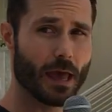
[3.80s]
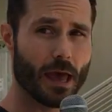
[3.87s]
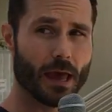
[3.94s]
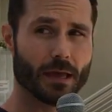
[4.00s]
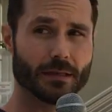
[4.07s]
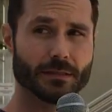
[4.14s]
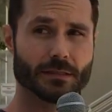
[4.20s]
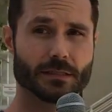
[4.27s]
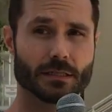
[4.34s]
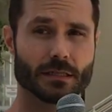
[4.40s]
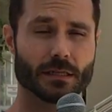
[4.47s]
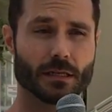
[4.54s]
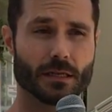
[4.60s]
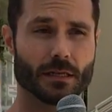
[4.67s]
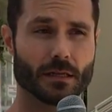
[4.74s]
And
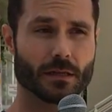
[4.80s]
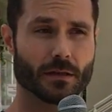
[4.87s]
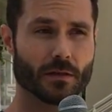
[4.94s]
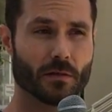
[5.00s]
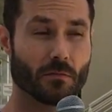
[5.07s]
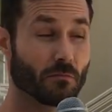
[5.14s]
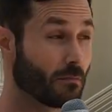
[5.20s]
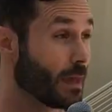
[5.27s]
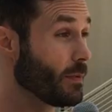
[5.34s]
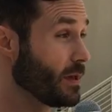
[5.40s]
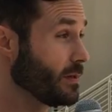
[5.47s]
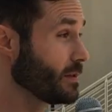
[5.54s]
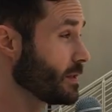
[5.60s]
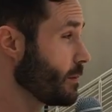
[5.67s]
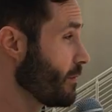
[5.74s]

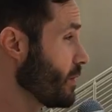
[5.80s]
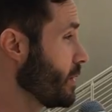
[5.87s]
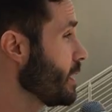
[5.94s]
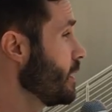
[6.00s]
maybe some of you